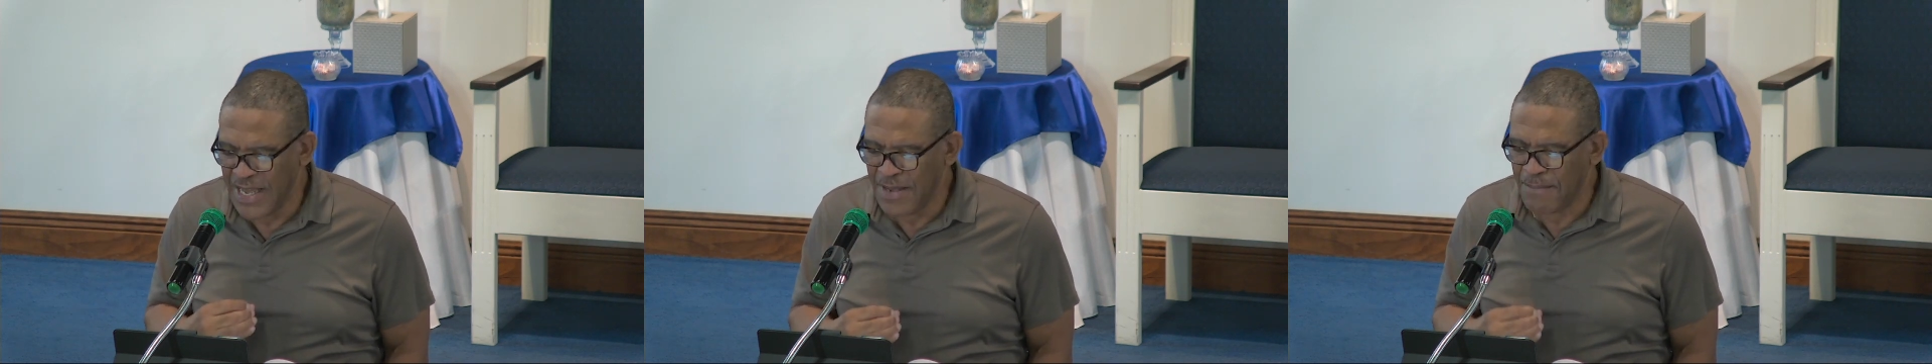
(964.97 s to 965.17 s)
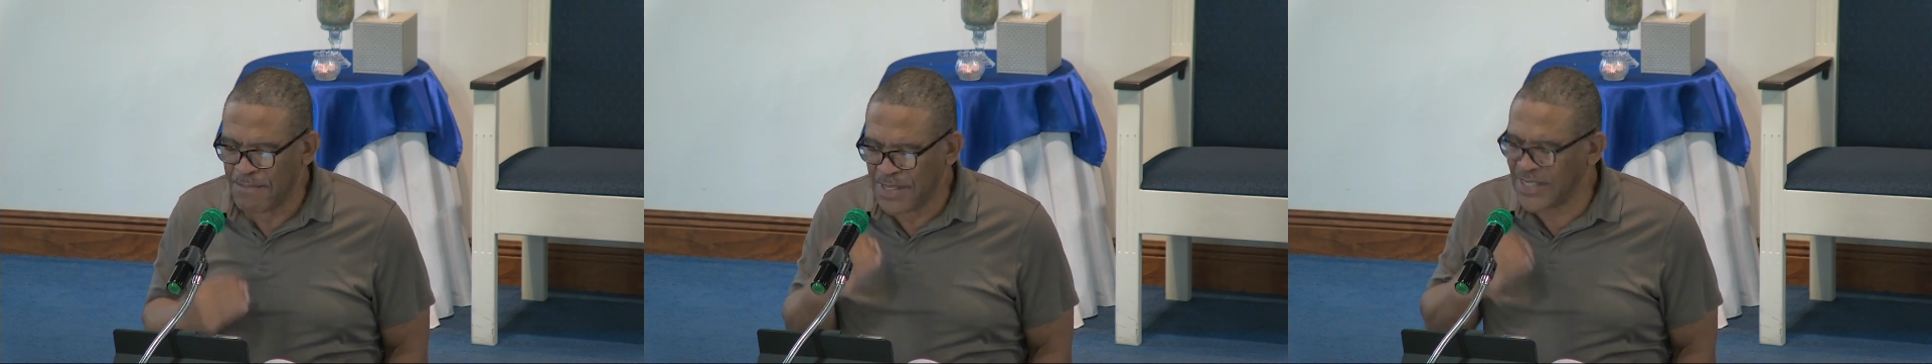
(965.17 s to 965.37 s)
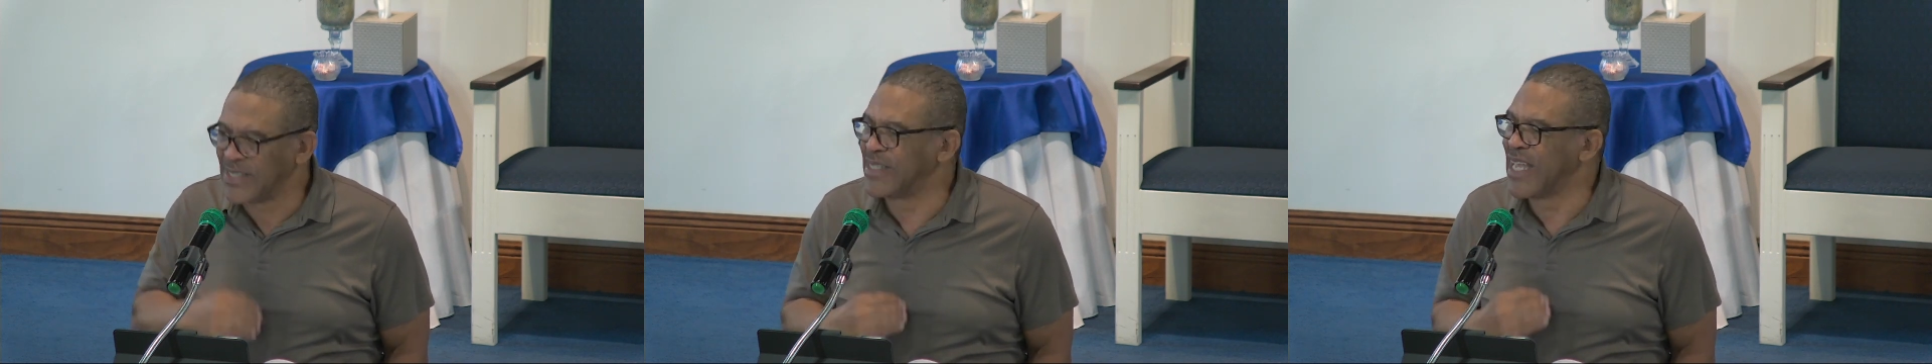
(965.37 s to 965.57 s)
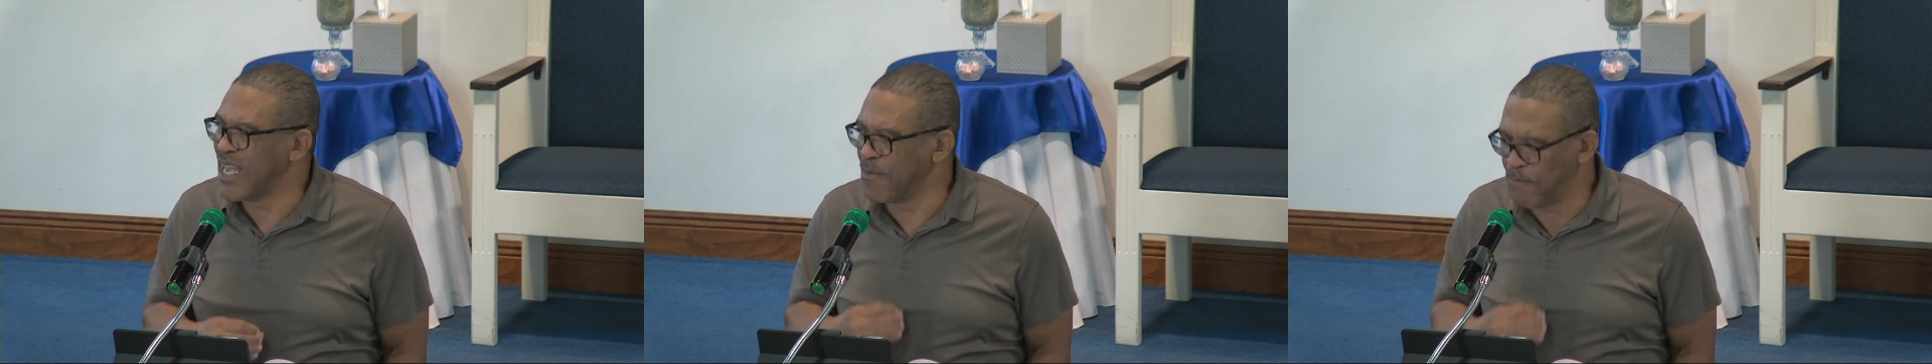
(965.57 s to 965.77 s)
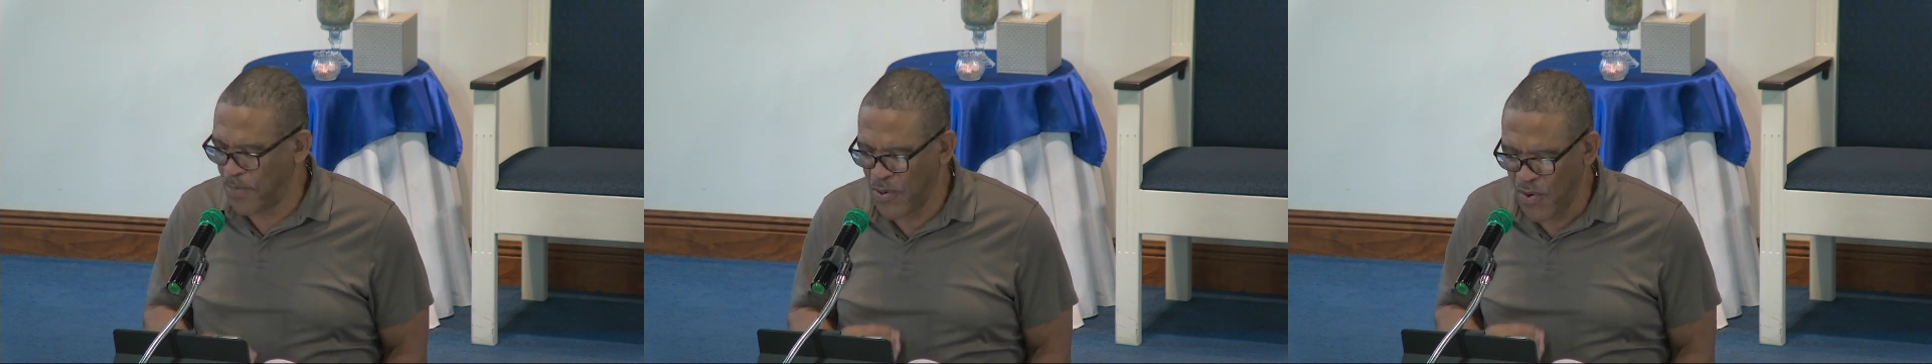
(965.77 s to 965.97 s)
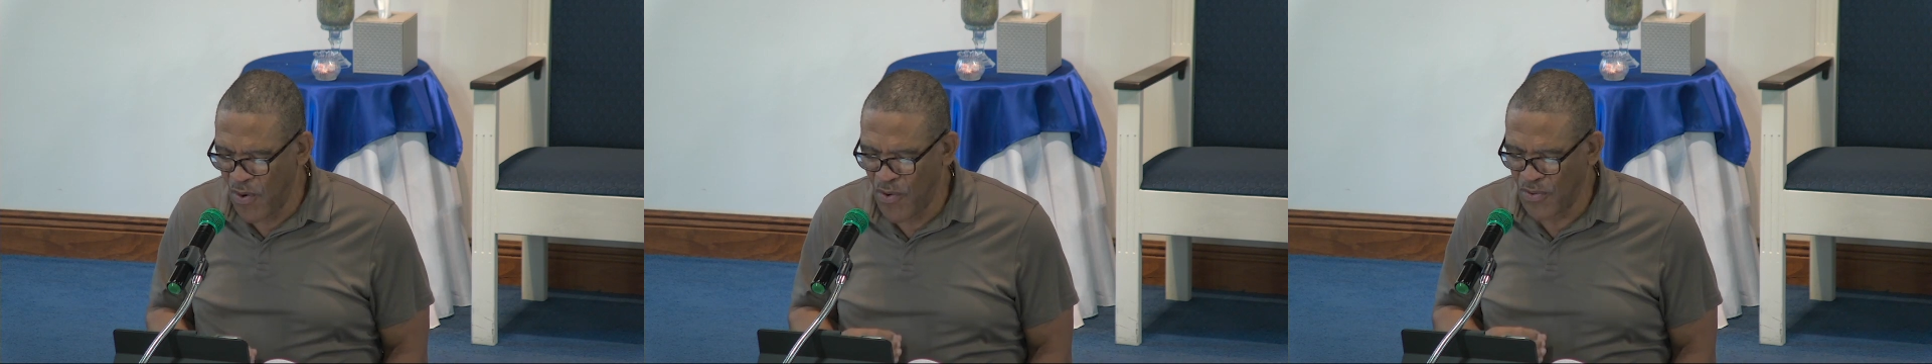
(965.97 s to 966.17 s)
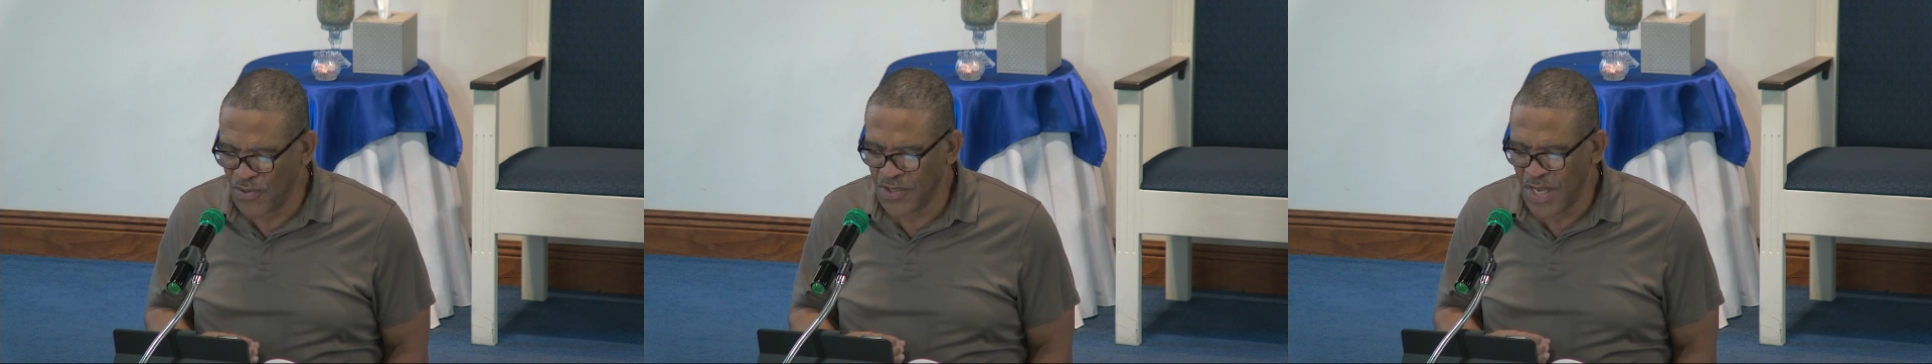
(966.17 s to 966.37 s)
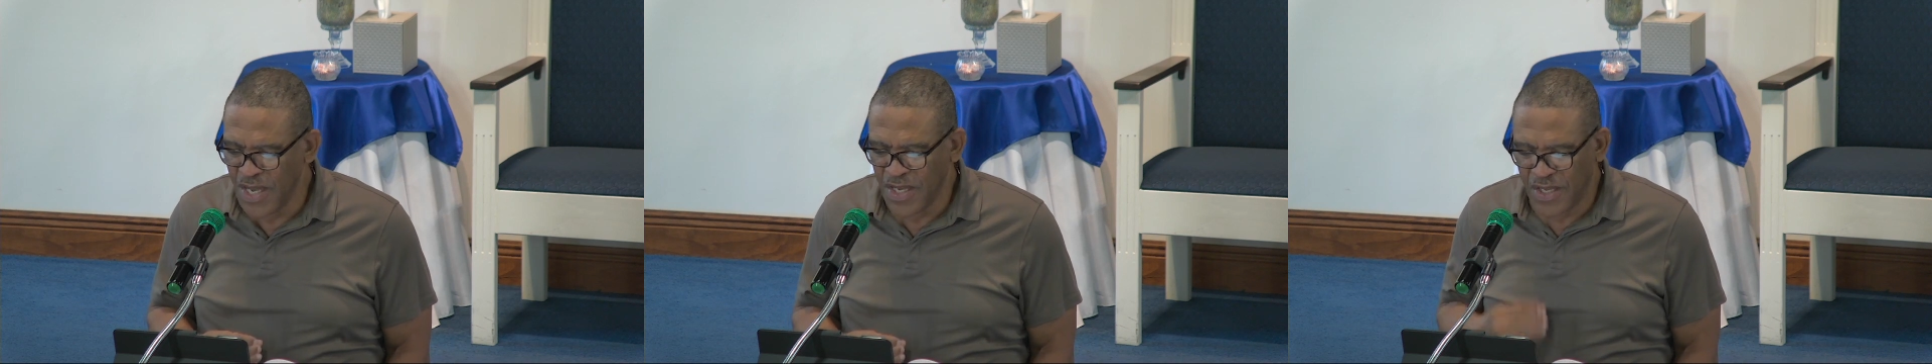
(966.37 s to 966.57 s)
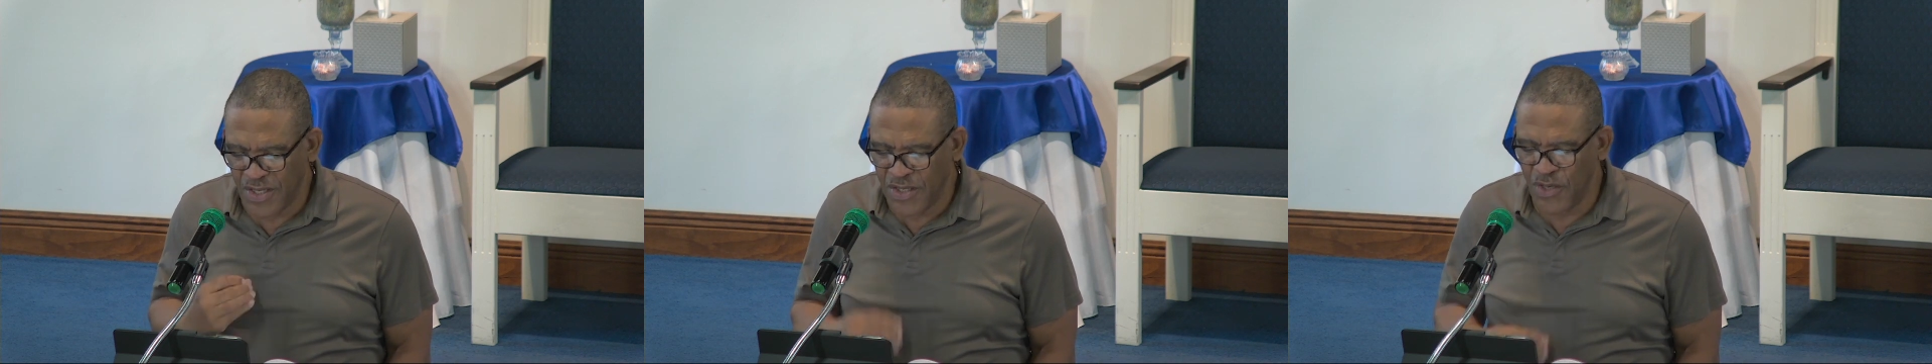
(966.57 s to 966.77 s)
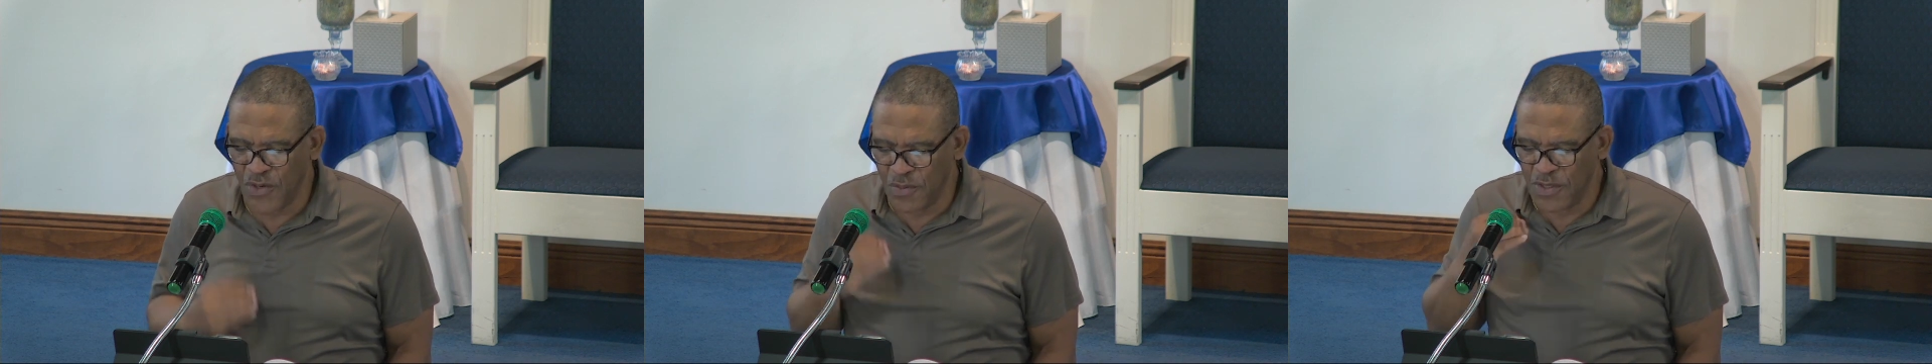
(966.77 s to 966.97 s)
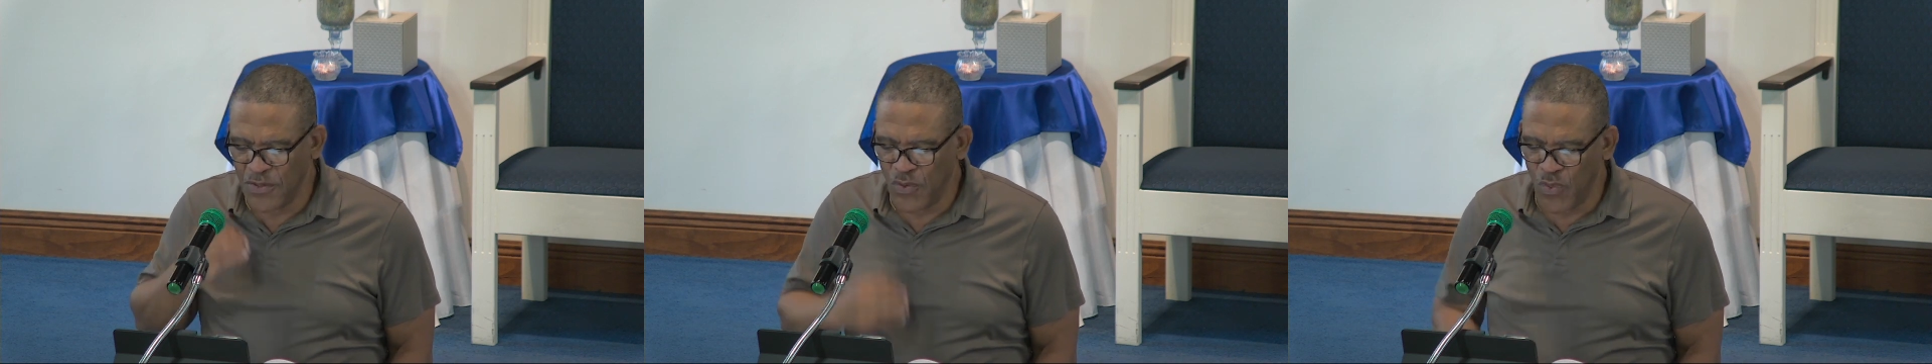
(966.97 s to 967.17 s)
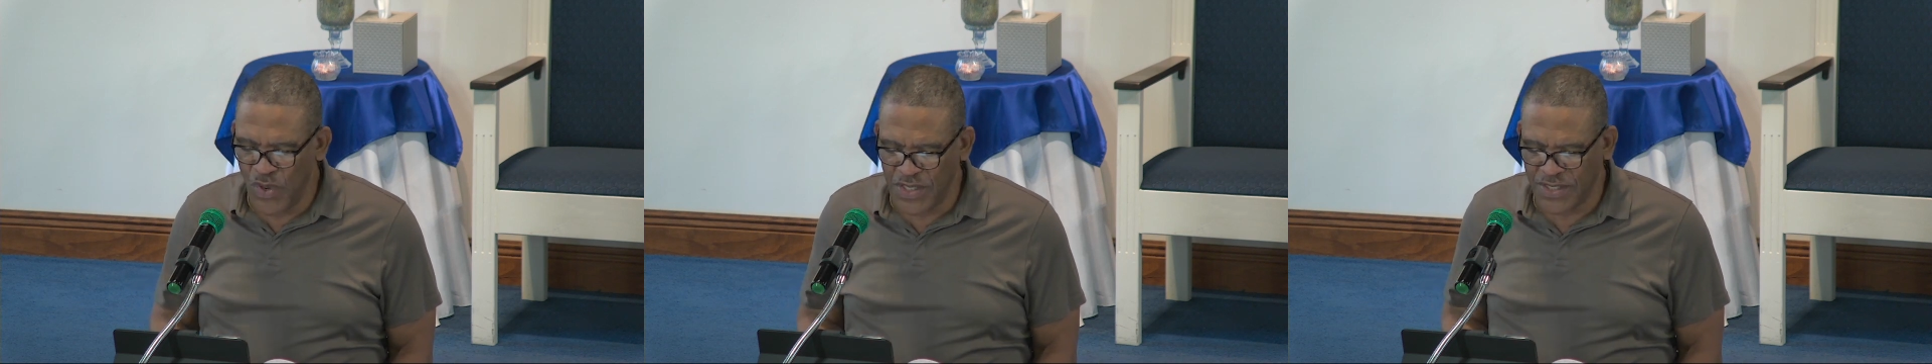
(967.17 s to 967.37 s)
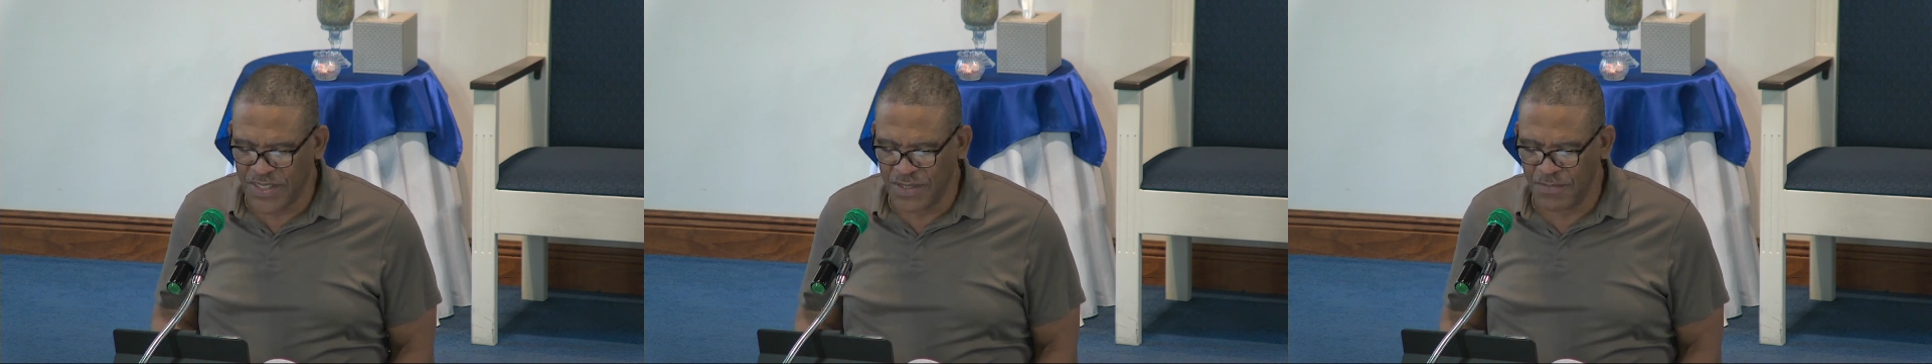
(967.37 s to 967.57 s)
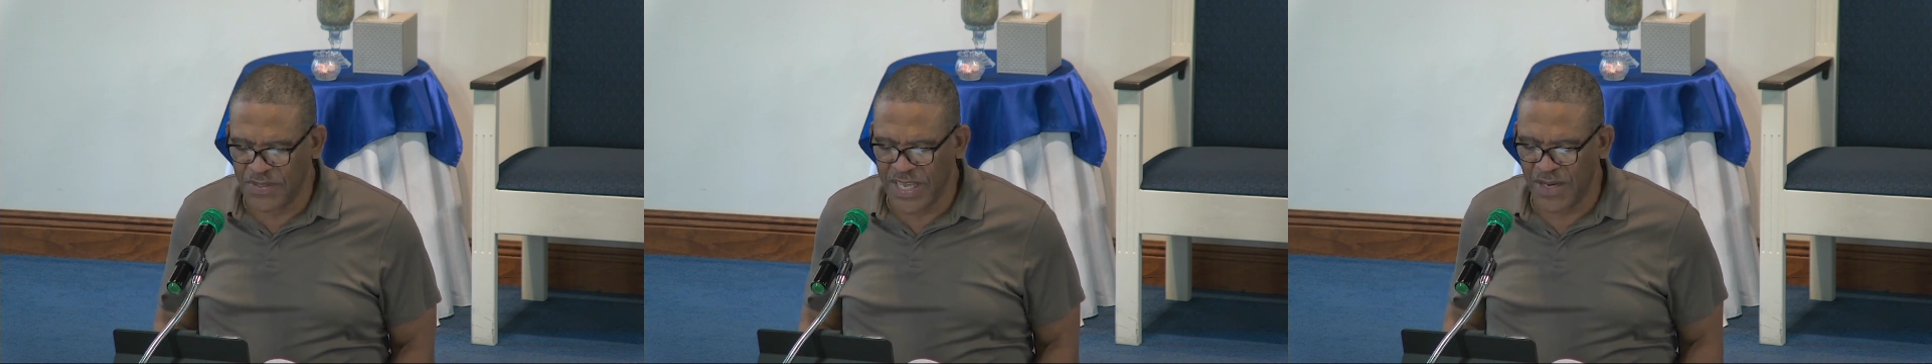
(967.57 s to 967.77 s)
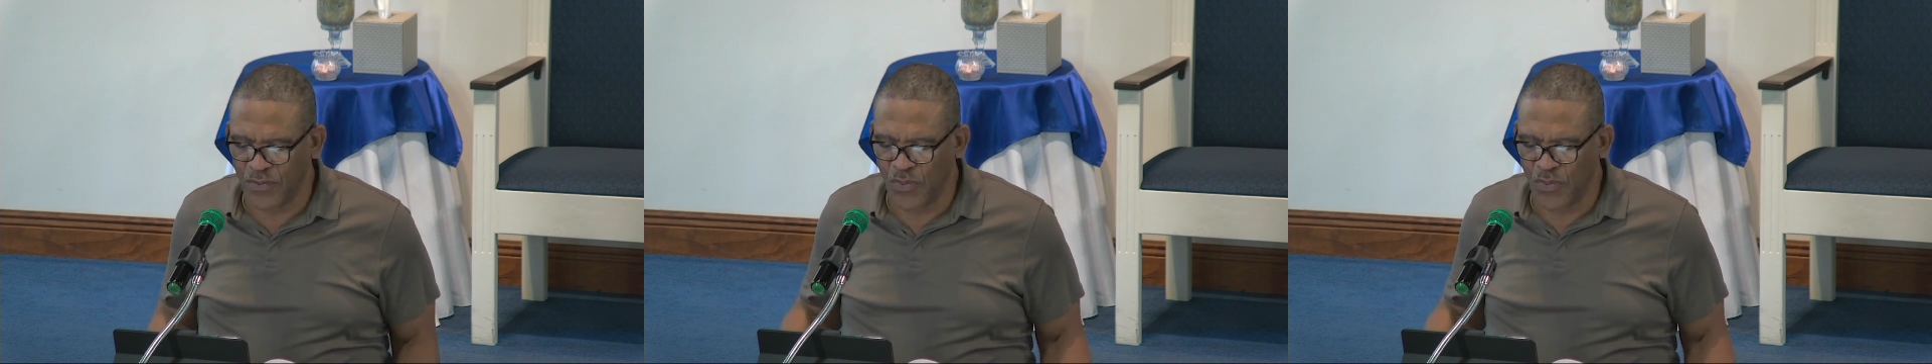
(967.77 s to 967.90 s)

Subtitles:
mistake-prone human wisdom that